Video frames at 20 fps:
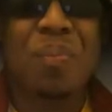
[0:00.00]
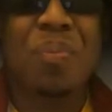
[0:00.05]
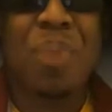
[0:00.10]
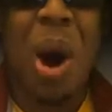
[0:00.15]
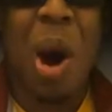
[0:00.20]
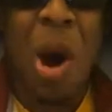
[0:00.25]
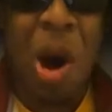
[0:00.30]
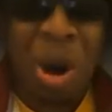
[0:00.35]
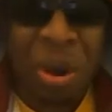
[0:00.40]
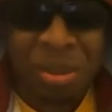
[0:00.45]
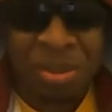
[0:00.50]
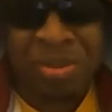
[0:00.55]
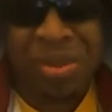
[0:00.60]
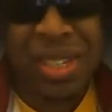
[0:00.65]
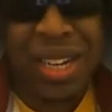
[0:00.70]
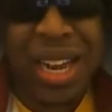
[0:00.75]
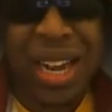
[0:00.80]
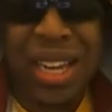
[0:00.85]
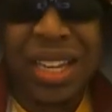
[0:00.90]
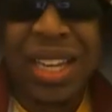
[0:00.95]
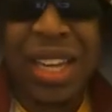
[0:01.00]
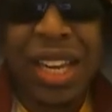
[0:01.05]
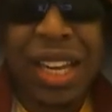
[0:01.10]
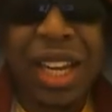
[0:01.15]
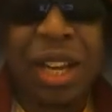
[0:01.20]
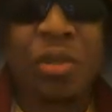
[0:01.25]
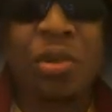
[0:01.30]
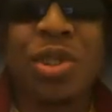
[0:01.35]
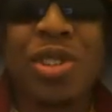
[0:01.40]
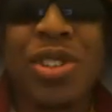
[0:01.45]
bombed like he,
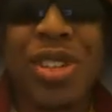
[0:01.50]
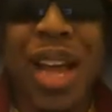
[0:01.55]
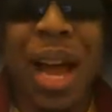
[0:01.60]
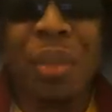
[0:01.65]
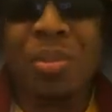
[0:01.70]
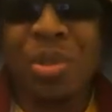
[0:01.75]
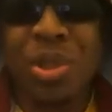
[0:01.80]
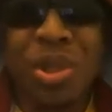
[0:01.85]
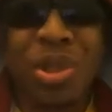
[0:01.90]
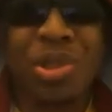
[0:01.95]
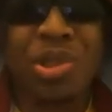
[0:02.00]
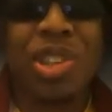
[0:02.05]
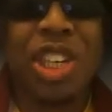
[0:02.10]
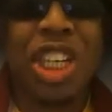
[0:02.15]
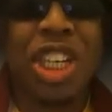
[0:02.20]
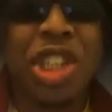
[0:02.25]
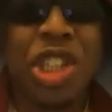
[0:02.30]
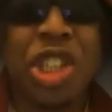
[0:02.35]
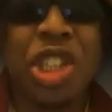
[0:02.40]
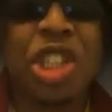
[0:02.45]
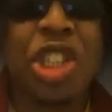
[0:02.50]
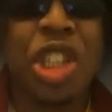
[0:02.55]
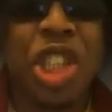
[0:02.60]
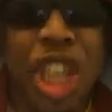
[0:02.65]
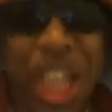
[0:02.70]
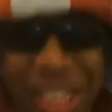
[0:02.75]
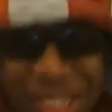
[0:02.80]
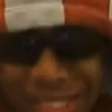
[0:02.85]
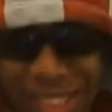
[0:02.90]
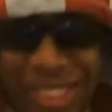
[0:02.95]
he was absolutely
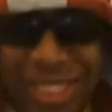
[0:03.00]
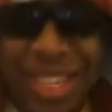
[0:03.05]
shit.